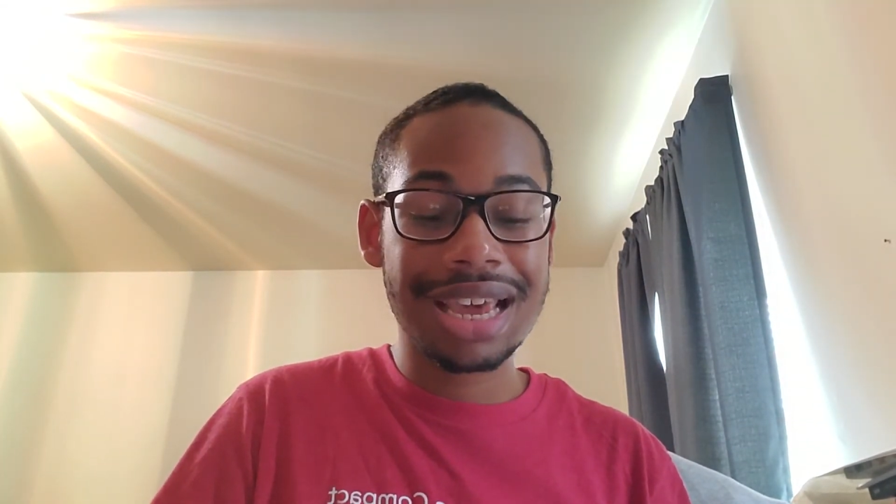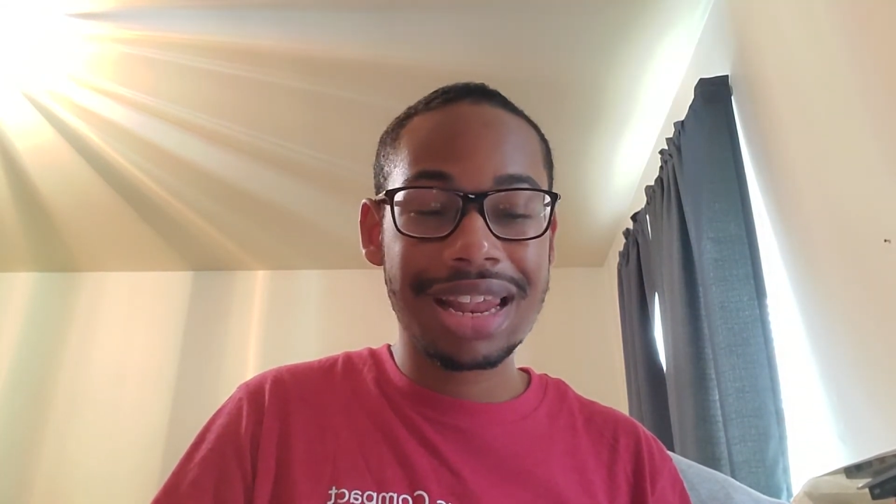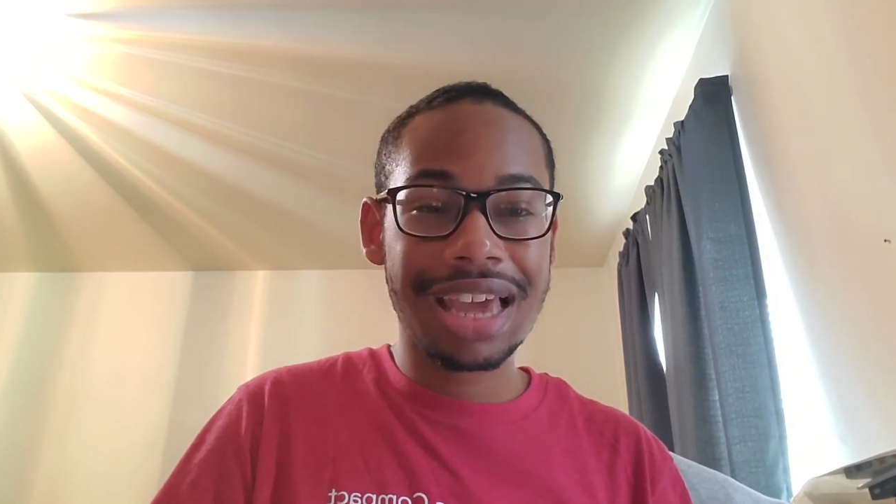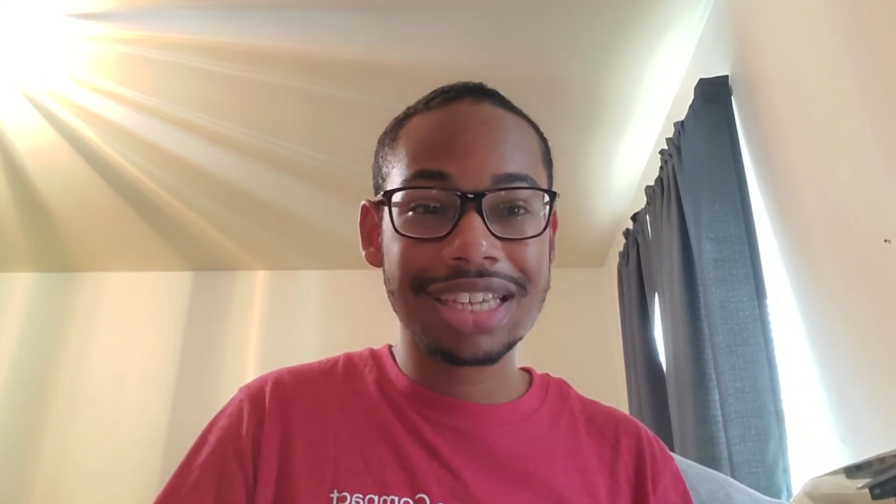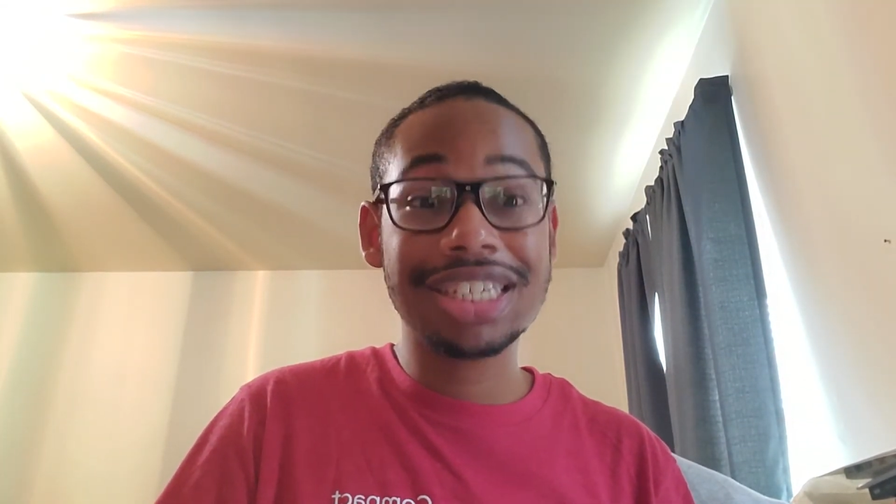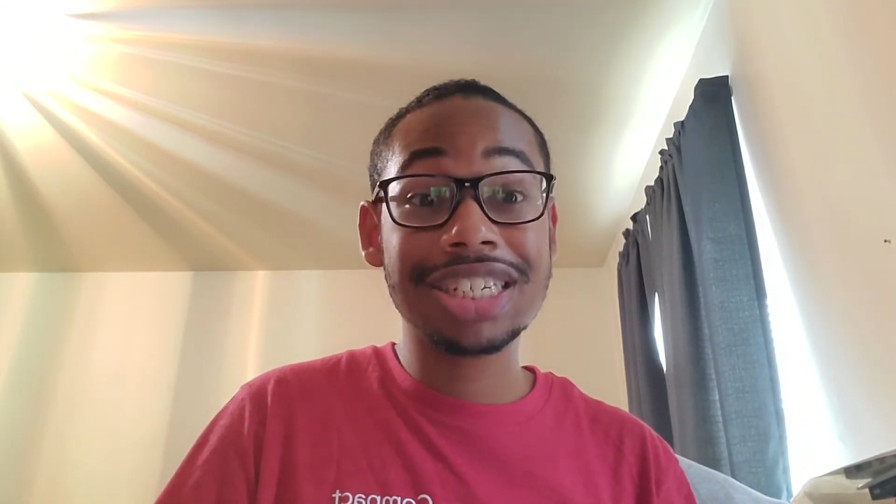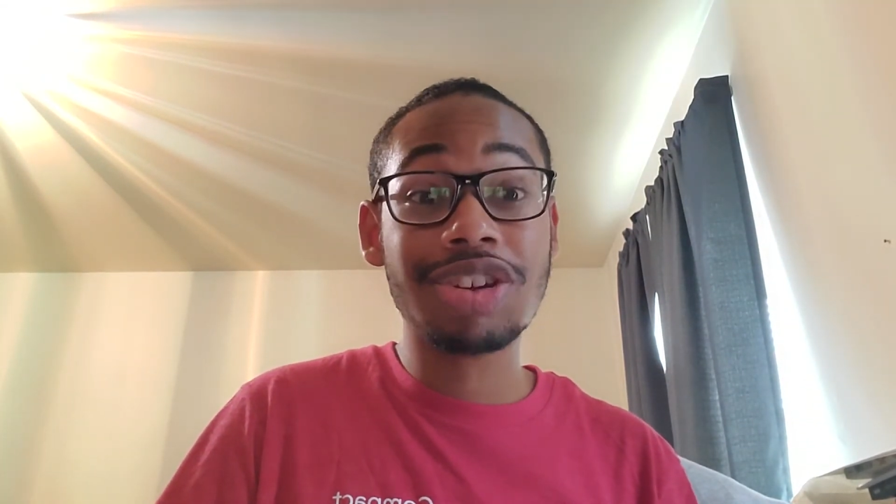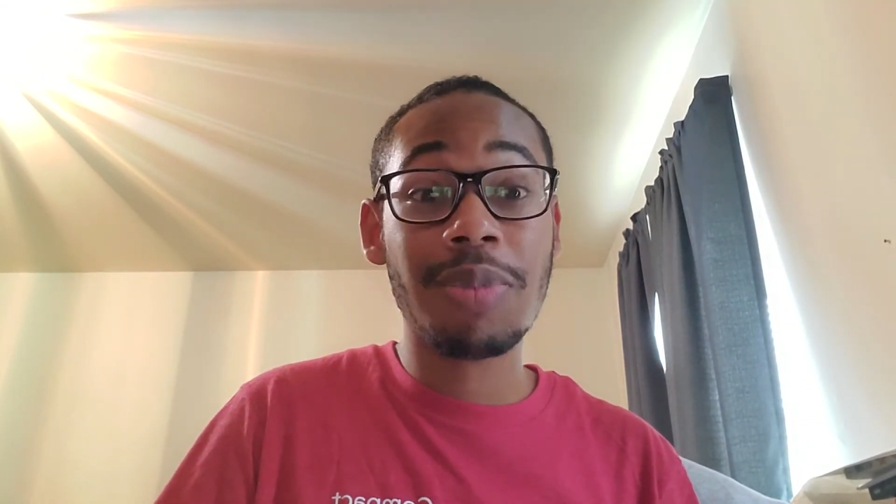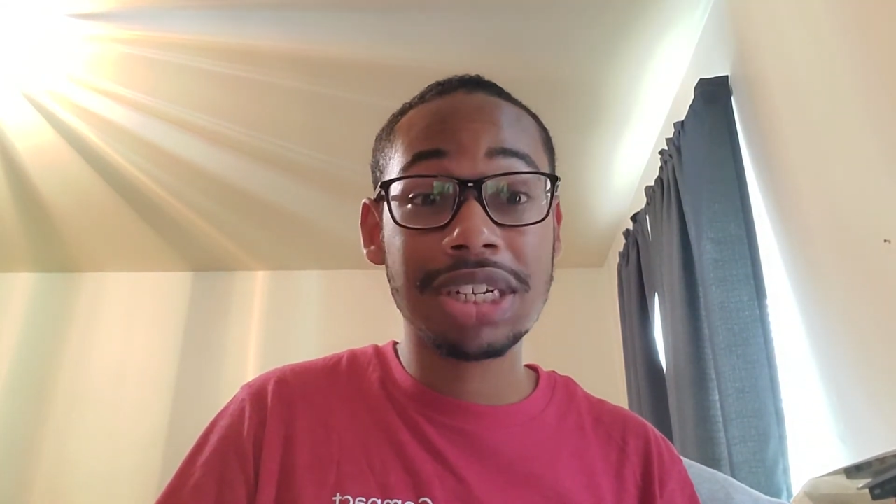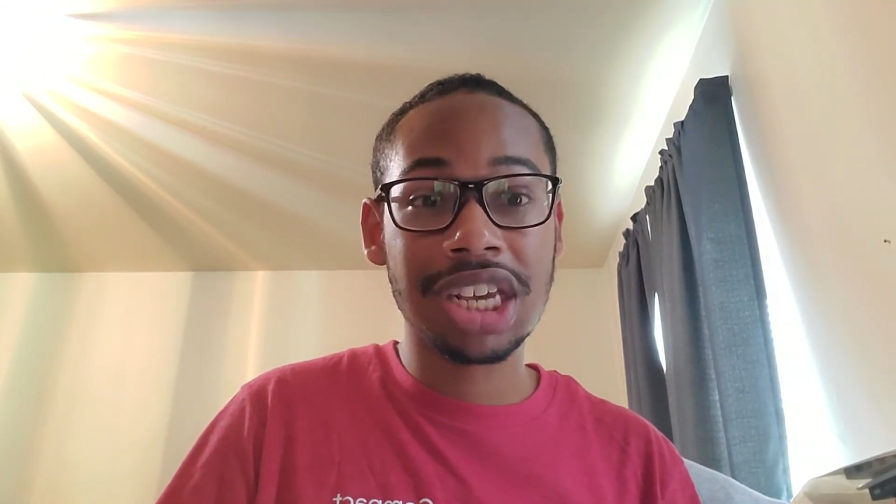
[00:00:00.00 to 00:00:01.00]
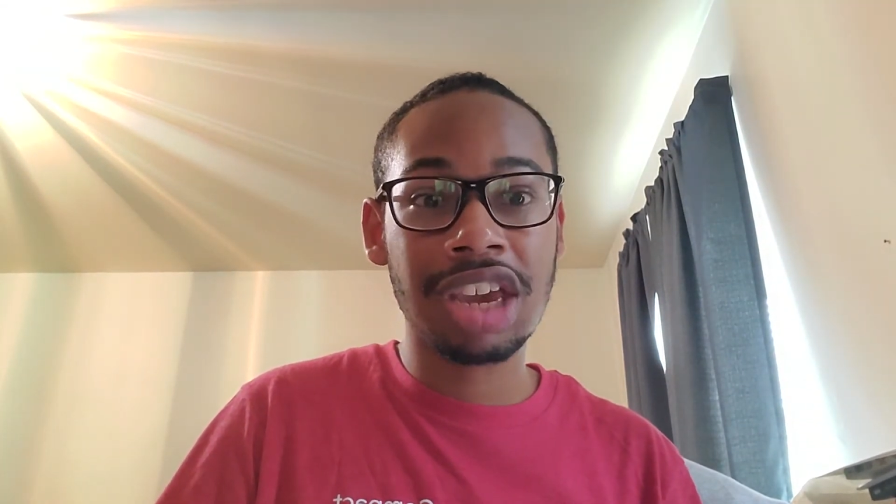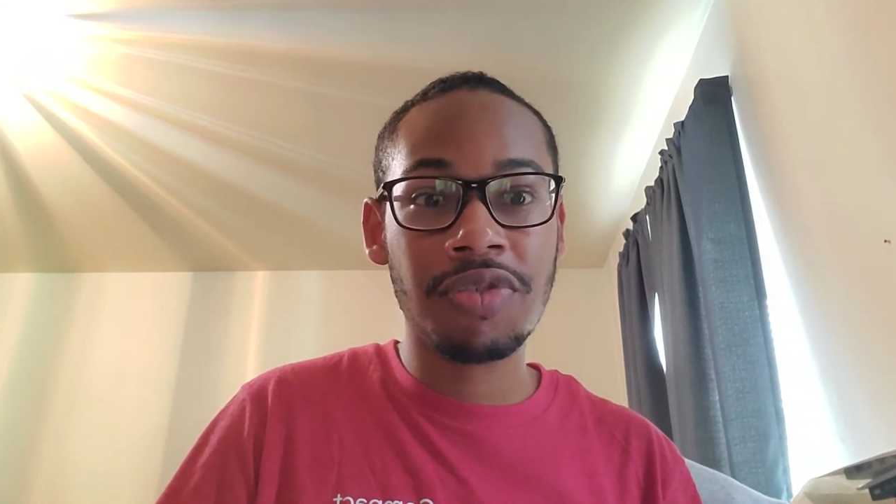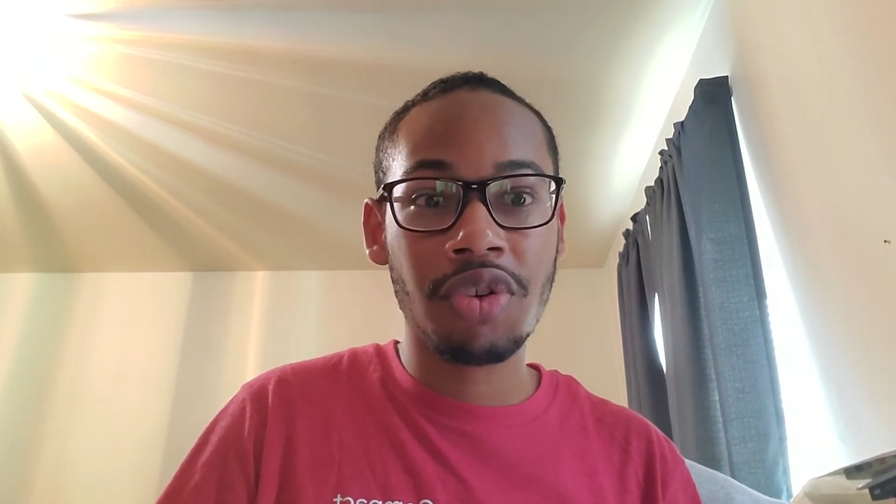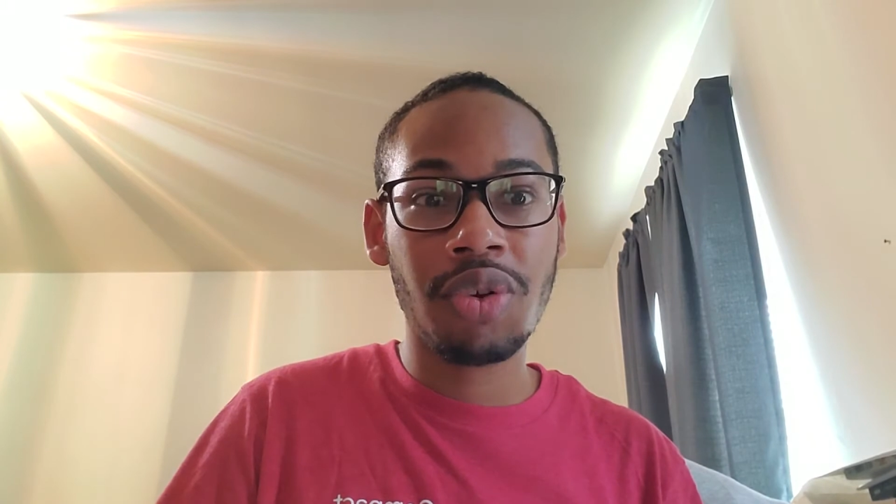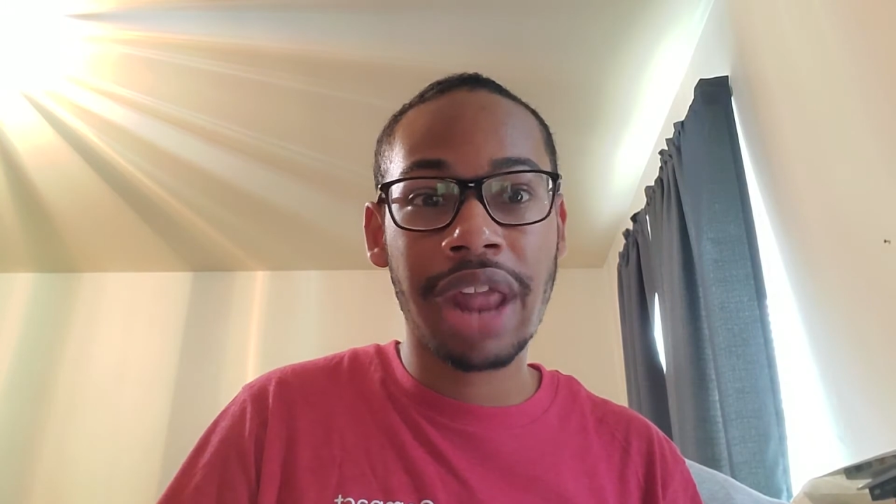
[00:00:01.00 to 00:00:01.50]
Like, it's just so much
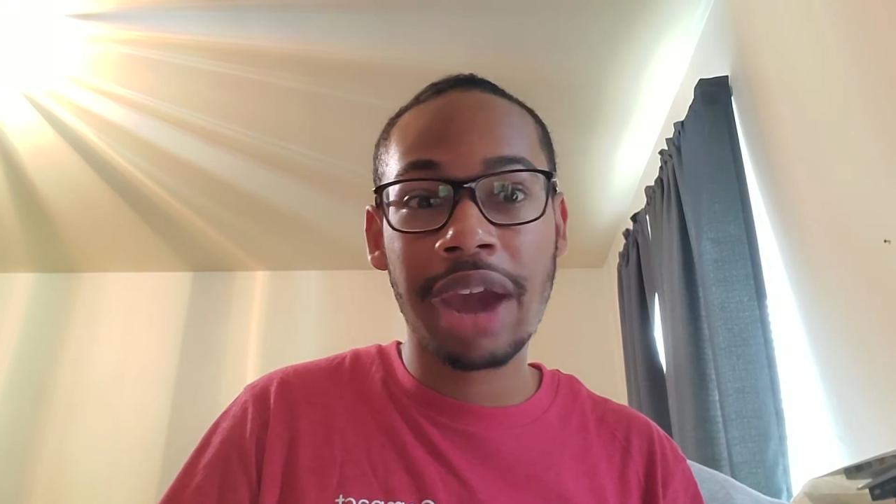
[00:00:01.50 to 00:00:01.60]
evil.